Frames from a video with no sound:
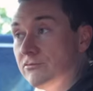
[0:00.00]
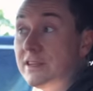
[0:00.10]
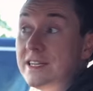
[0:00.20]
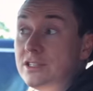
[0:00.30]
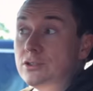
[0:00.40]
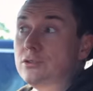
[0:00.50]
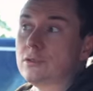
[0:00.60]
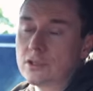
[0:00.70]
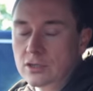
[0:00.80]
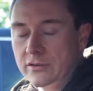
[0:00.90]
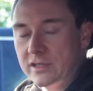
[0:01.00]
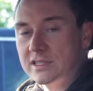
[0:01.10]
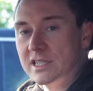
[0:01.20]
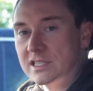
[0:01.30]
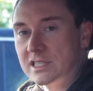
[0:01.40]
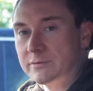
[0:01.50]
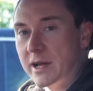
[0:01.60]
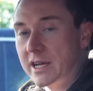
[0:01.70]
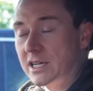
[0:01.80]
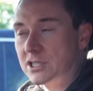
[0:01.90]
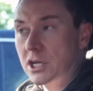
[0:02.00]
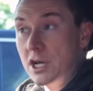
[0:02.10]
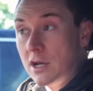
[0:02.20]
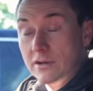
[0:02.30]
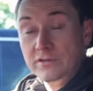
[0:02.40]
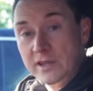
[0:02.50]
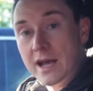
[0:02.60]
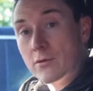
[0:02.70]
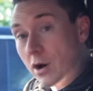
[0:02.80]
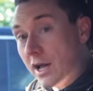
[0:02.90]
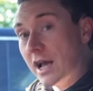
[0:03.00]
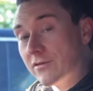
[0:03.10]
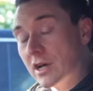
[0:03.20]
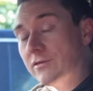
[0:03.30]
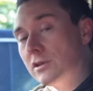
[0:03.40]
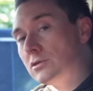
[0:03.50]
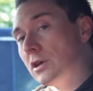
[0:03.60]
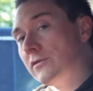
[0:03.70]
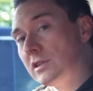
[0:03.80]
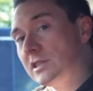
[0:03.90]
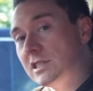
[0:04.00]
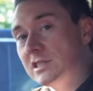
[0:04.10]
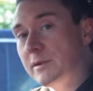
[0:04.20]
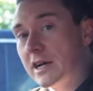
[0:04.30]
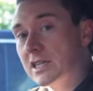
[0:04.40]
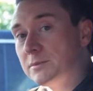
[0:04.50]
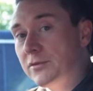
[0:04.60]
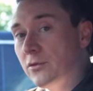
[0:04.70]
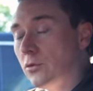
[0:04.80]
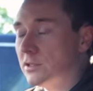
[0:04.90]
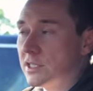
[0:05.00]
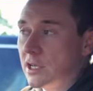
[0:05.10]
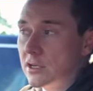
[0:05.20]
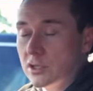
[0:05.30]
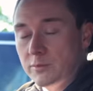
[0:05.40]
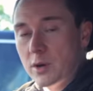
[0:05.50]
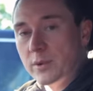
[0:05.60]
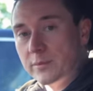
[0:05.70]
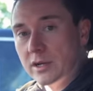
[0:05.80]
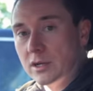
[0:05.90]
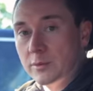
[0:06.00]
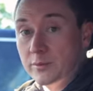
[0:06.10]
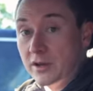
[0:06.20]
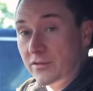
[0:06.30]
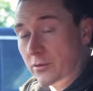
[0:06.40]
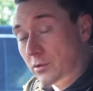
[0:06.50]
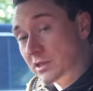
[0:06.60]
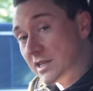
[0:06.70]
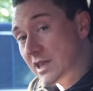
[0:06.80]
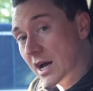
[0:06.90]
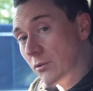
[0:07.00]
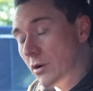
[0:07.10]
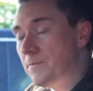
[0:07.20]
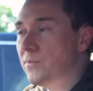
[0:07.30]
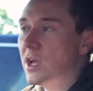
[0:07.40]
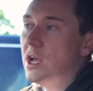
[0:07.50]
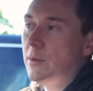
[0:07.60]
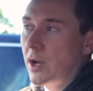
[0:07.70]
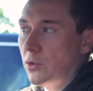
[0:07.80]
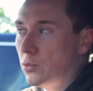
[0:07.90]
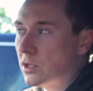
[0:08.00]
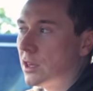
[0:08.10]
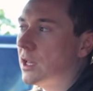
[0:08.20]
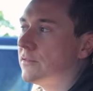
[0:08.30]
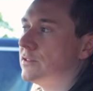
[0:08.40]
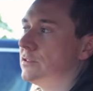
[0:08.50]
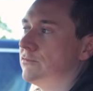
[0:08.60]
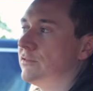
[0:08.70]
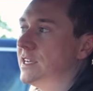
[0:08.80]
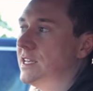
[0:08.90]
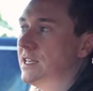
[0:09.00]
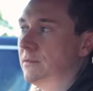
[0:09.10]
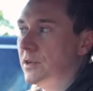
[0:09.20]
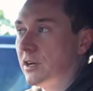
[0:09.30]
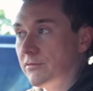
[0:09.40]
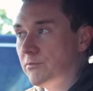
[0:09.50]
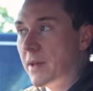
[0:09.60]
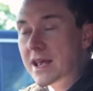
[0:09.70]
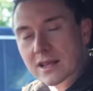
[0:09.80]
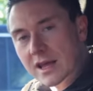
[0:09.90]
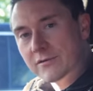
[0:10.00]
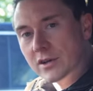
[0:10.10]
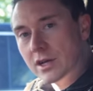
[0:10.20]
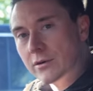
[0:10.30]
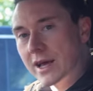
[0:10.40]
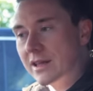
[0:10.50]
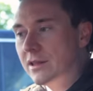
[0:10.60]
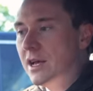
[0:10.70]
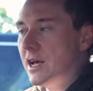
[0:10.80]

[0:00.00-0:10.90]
redo the driving assistance package. For now, I have covered the driving assistance package before, so click on the pop-up banner up above if you want to see that one, but I would love to kind of make that video again